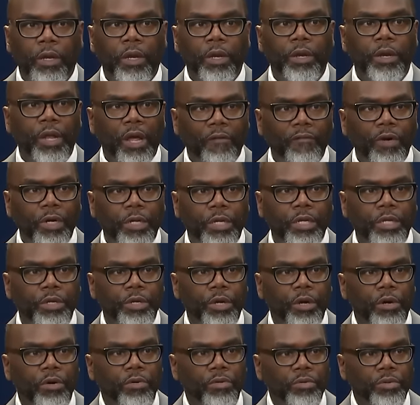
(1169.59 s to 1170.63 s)
Never
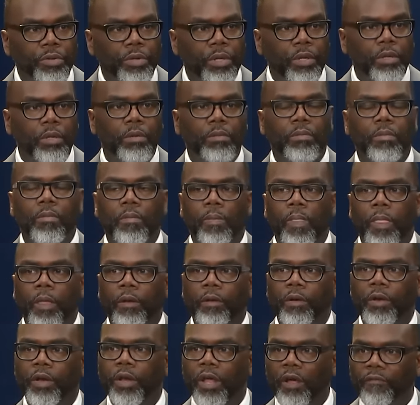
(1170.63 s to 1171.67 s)
condoned,
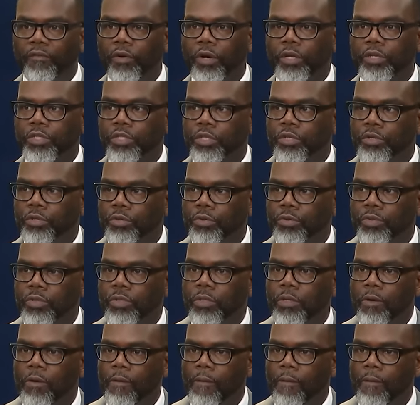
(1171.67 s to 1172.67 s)
never excused.